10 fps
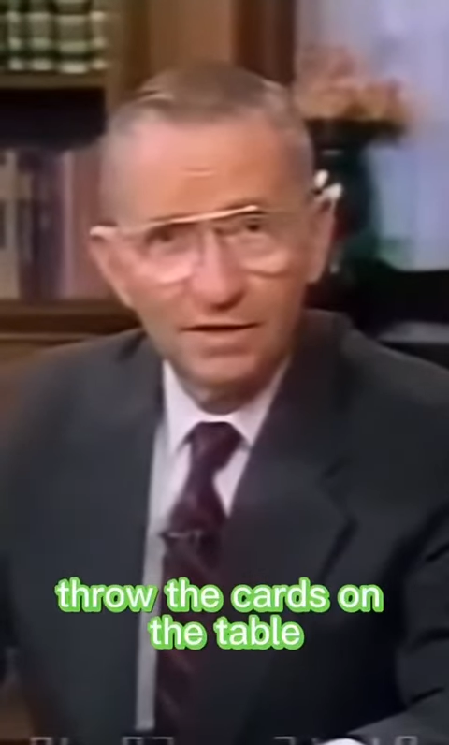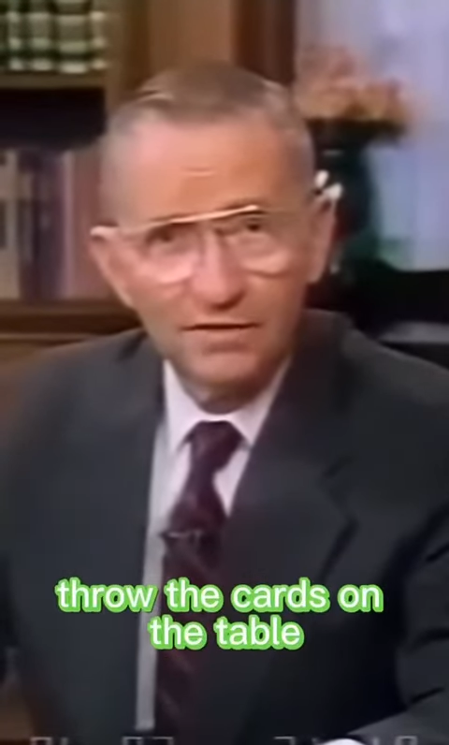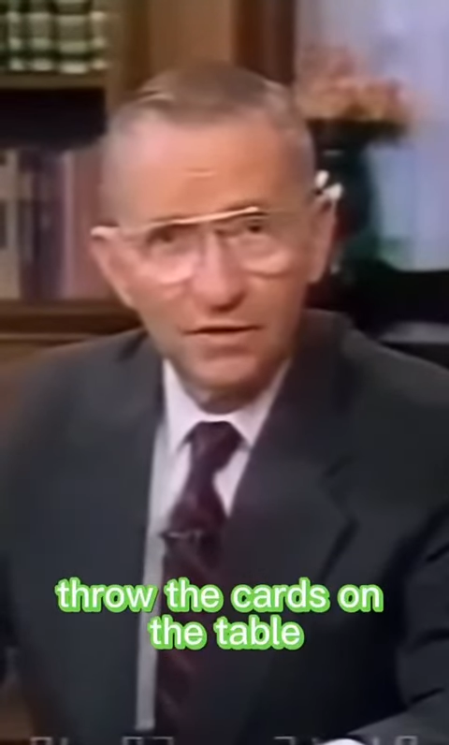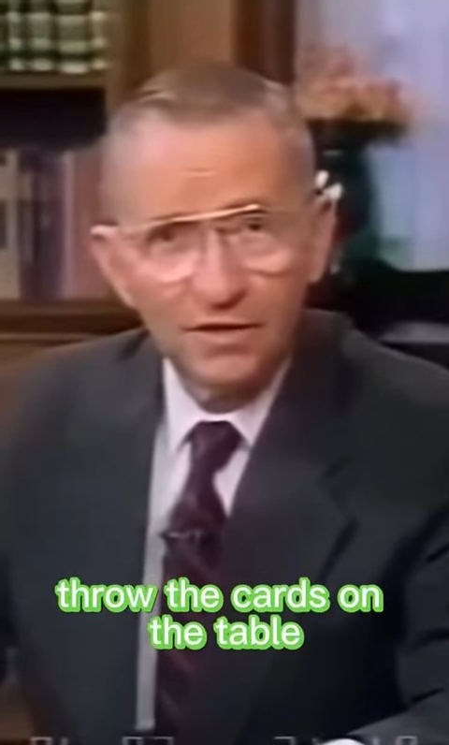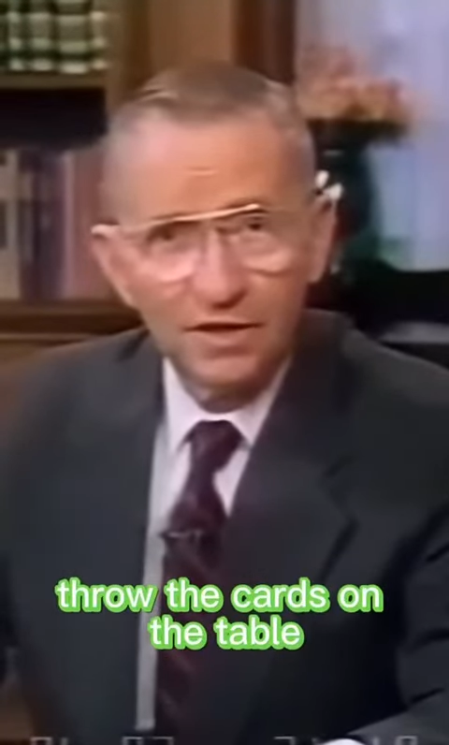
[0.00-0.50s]

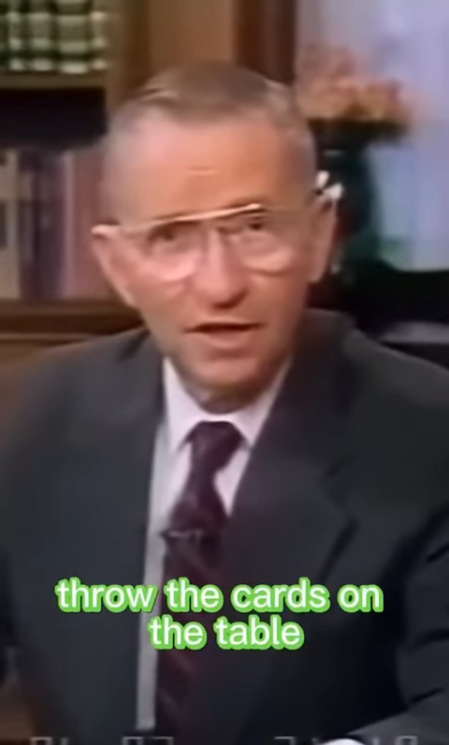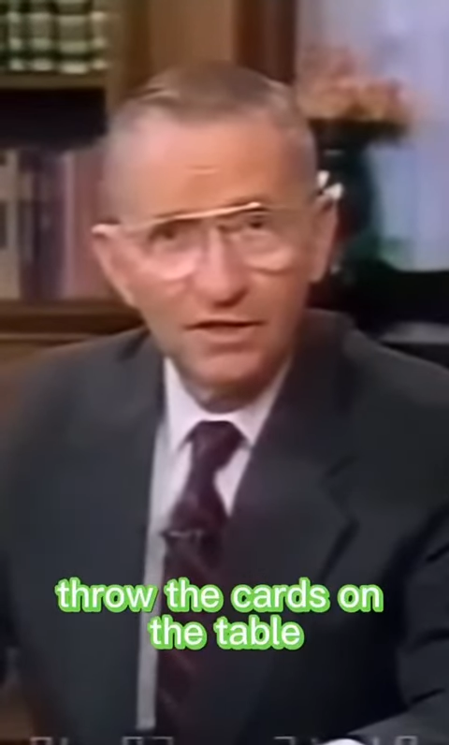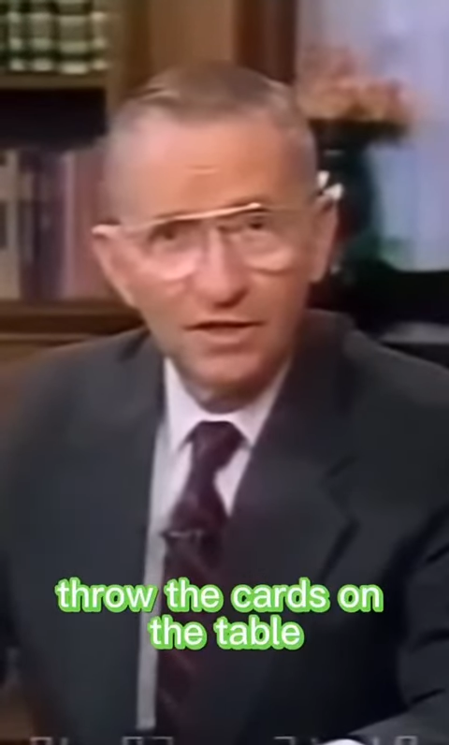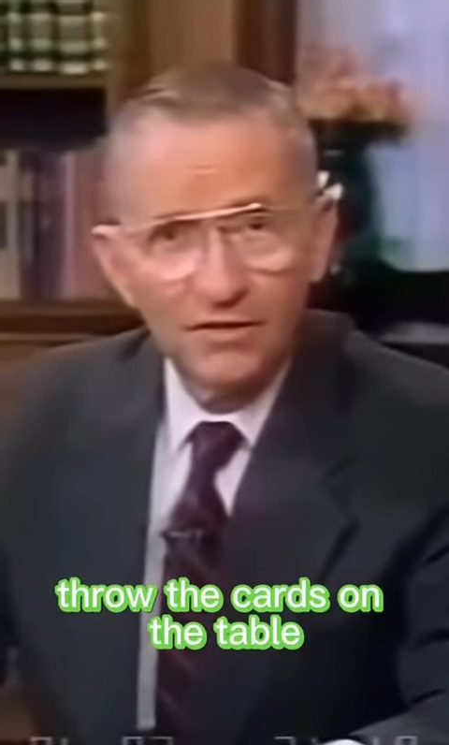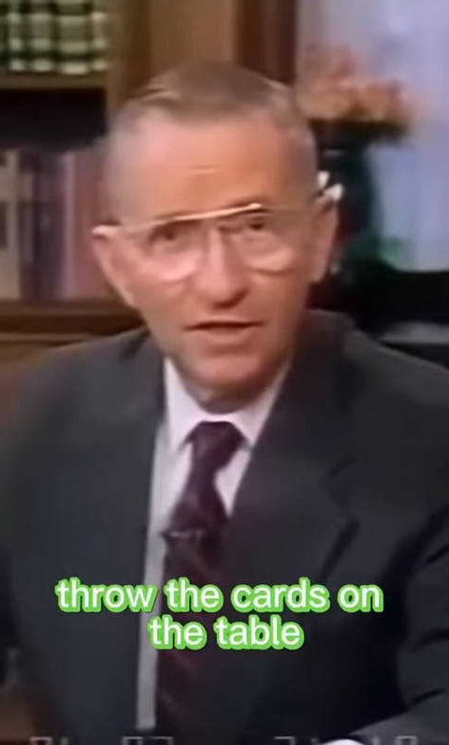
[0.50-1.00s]
throw the
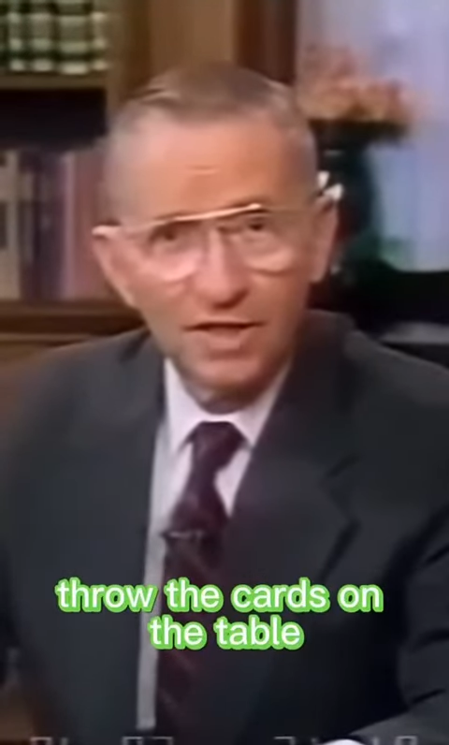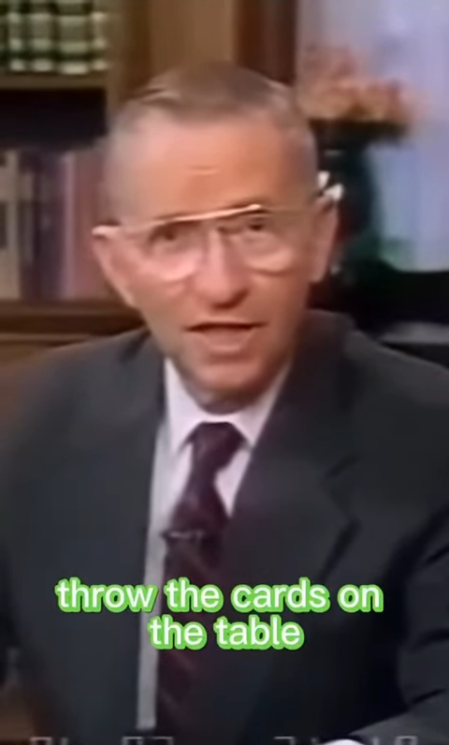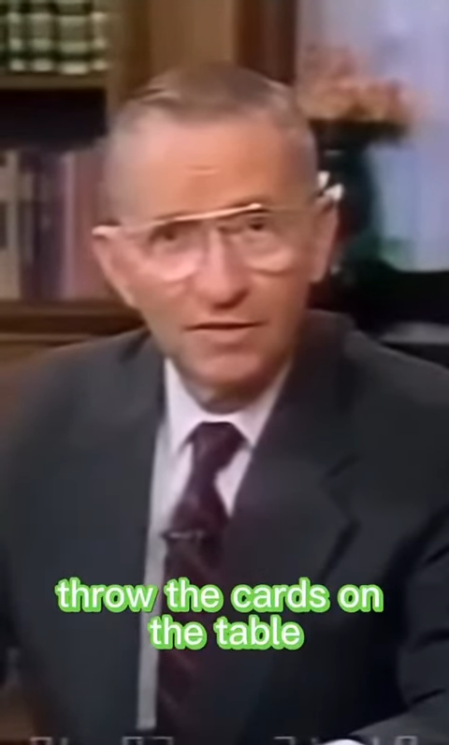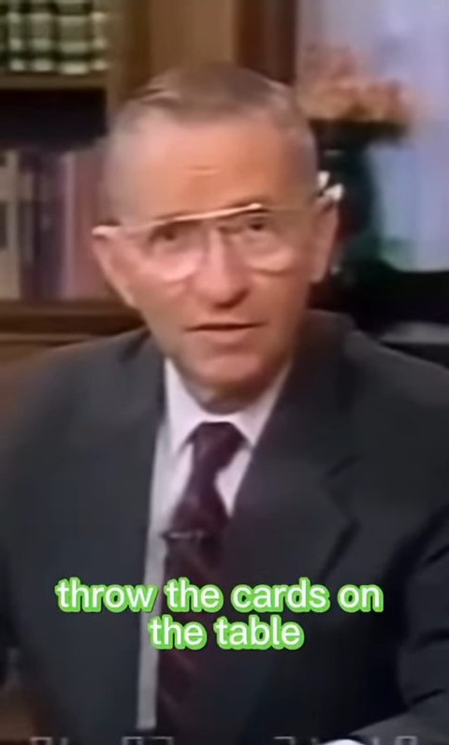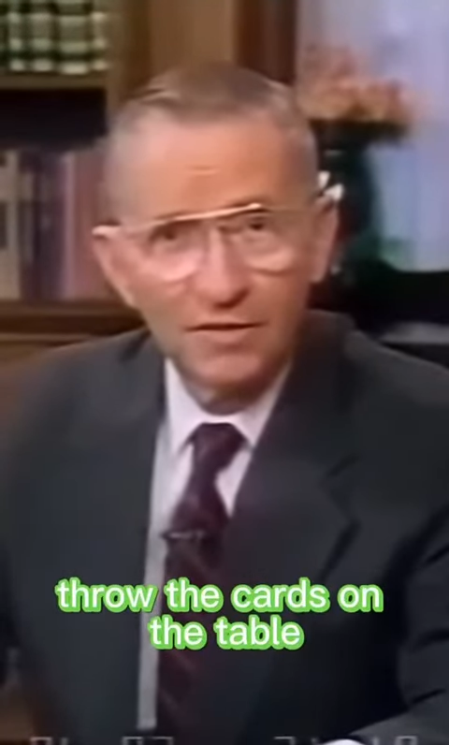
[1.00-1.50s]
cards on the
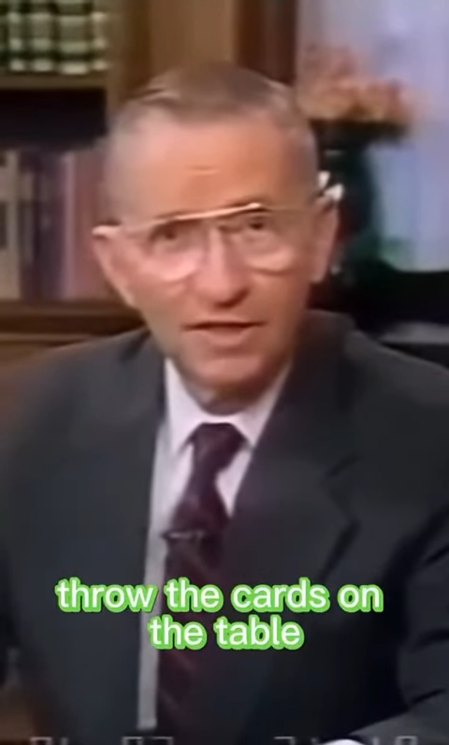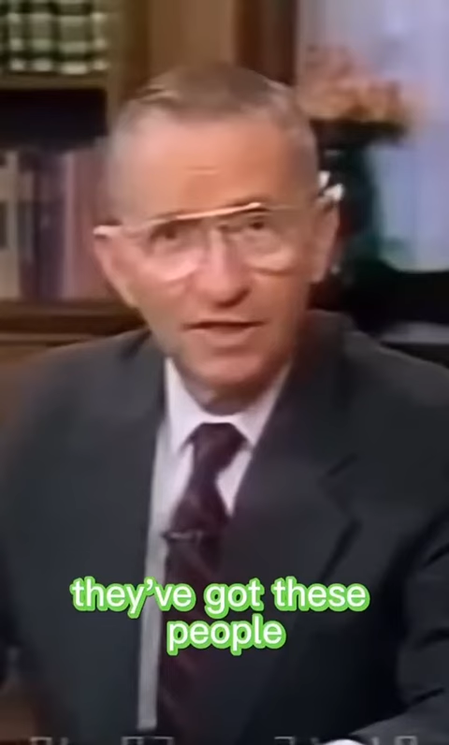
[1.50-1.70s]
table